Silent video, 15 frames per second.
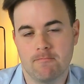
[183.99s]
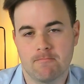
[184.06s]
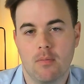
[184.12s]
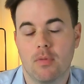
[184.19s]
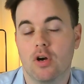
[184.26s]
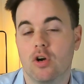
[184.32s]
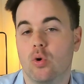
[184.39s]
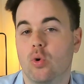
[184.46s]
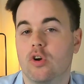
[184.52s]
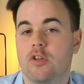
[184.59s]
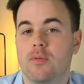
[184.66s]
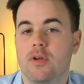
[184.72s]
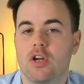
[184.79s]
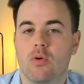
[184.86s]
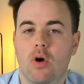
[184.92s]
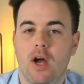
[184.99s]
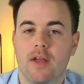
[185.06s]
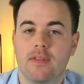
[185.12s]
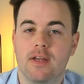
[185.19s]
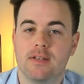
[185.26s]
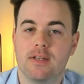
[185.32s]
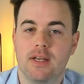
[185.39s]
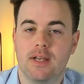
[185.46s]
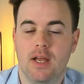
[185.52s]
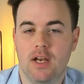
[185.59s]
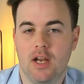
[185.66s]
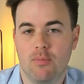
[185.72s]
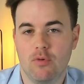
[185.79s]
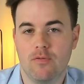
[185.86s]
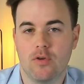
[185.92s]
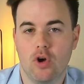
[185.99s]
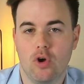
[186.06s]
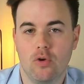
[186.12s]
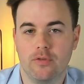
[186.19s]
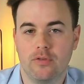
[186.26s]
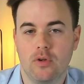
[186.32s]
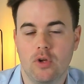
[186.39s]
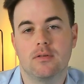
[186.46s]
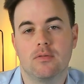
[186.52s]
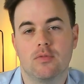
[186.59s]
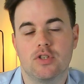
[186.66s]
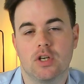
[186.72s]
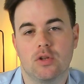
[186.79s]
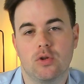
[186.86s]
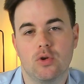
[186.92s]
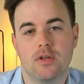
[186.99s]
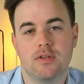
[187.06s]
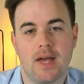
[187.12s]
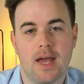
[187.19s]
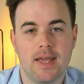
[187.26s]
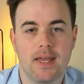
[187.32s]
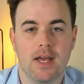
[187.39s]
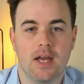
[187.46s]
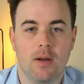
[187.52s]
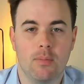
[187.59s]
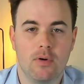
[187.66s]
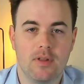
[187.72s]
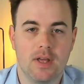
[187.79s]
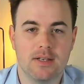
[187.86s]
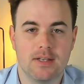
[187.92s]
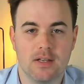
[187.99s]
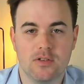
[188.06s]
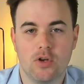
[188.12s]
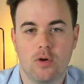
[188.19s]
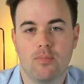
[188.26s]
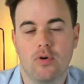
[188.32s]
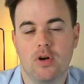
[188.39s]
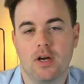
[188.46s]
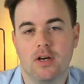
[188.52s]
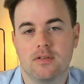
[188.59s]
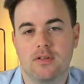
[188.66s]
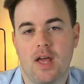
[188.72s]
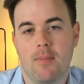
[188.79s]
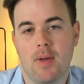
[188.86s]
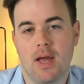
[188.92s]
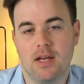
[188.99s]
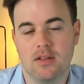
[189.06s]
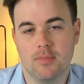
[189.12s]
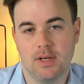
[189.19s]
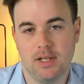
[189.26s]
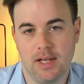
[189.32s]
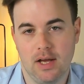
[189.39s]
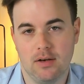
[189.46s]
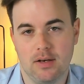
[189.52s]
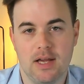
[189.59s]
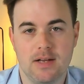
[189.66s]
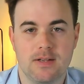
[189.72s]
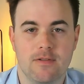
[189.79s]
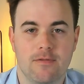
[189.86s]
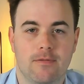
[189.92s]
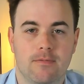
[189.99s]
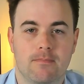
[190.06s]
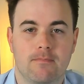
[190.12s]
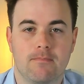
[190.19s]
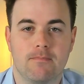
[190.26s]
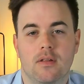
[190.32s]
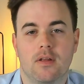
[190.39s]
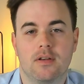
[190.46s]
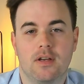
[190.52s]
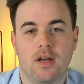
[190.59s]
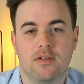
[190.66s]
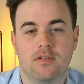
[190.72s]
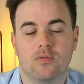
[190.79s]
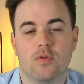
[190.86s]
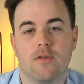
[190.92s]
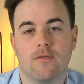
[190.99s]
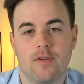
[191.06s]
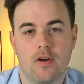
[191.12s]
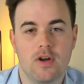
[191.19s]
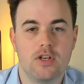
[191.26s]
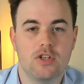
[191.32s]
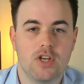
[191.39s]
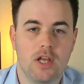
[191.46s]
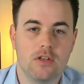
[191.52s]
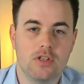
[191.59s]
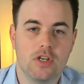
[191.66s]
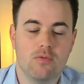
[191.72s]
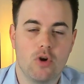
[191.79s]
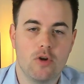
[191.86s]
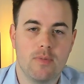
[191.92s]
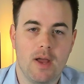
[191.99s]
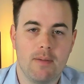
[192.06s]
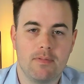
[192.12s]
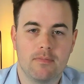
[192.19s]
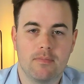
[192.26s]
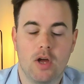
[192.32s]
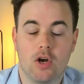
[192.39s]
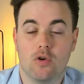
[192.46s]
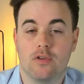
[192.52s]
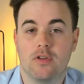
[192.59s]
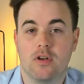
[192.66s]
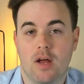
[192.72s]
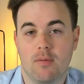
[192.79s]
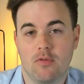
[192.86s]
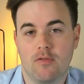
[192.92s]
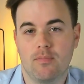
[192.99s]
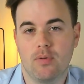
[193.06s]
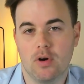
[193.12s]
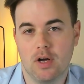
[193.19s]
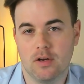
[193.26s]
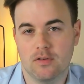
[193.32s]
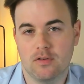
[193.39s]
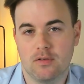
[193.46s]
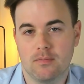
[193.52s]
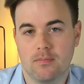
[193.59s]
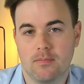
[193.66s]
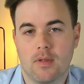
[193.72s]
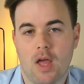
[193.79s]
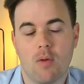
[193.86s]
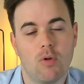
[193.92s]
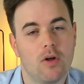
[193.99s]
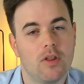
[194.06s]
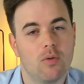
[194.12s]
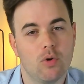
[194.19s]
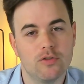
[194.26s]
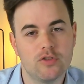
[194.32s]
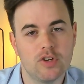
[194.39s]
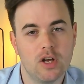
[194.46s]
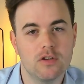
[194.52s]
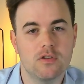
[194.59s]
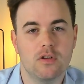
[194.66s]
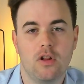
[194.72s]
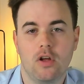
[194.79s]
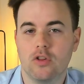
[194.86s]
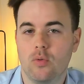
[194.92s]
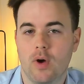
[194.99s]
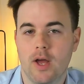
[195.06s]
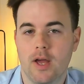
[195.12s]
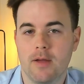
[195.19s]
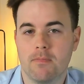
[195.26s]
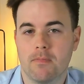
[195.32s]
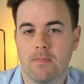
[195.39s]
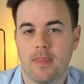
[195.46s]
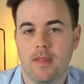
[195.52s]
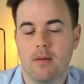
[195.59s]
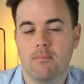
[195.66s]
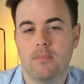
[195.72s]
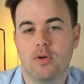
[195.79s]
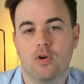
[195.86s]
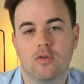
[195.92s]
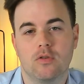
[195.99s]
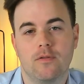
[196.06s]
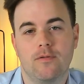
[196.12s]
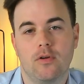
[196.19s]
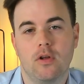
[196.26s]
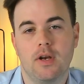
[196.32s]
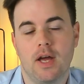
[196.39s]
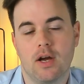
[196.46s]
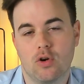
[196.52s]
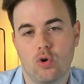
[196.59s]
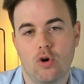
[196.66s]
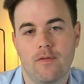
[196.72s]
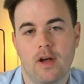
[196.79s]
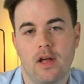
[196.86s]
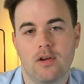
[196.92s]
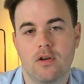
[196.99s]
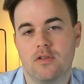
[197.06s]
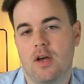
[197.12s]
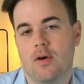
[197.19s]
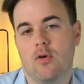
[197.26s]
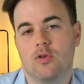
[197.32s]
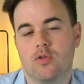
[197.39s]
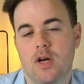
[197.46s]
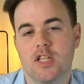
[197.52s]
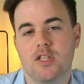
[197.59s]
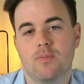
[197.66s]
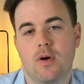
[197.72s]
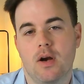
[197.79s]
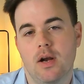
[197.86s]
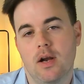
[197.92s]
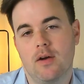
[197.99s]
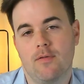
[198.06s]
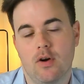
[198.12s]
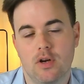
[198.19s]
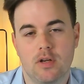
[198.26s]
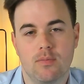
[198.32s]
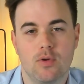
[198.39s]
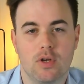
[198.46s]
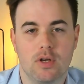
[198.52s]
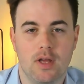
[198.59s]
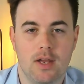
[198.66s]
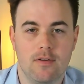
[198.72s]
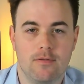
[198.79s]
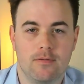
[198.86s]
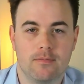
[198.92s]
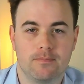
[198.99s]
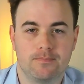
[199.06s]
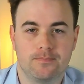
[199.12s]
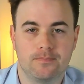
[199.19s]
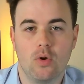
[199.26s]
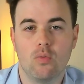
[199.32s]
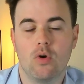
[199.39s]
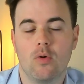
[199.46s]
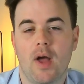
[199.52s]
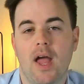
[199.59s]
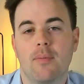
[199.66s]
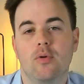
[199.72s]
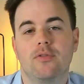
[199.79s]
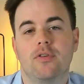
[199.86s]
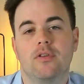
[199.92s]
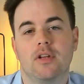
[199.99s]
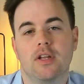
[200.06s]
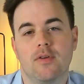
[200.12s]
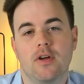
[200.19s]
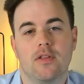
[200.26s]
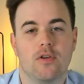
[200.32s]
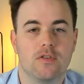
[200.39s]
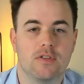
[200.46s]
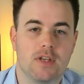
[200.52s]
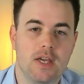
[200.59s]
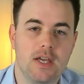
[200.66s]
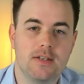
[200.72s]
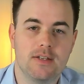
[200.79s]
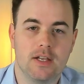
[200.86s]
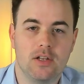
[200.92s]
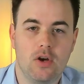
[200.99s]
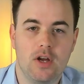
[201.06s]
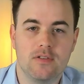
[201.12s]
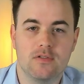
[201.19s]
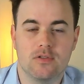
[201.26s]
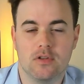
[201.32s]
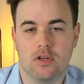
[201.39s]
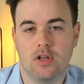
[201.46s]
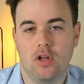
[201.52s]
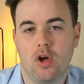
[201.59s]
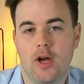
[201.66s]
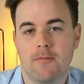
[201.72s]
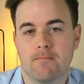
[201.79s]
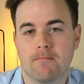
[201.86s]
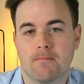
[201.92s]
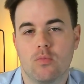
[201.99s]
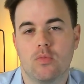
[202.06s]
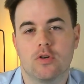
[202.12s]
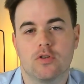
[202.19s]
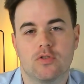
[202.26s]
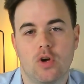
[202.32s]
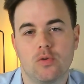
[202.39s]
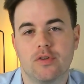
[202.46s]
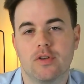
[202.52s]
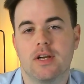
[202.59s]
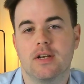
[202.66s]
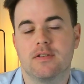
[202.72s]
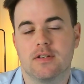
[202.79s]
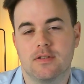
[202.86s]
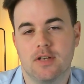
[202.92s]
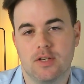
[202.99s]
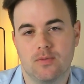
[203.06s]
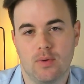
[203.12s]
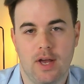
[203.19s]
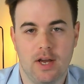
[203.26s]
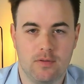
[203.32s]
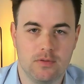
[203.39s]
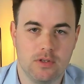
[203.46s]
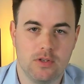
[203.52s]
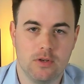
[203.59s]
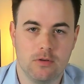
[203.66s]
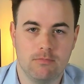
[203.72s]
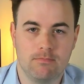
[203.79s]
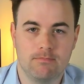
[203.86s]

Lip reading: But in order to be acquired, they need to hit a number of goals, which included taking a number of their desktop products and making them cloud native. They tasked us with a very challenging roadmap across a number of products. And while there was challenges along the way, because we followed our core values and were transparent and very communicative, we were able to deliver those key deadlines to the client, which resulted in a successful acquisition.